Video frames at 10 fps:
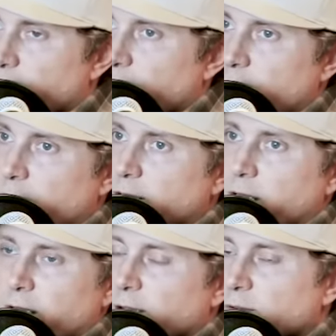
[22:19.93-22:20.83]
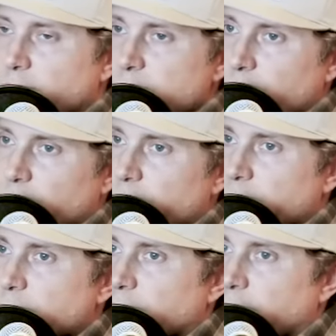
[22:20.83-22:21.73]
You got to. You guys don't know who
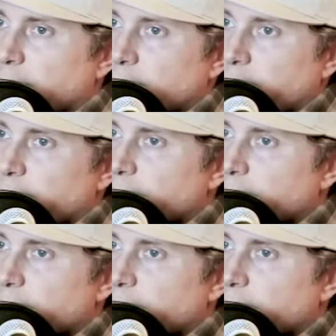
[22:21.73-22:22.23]
John Dudley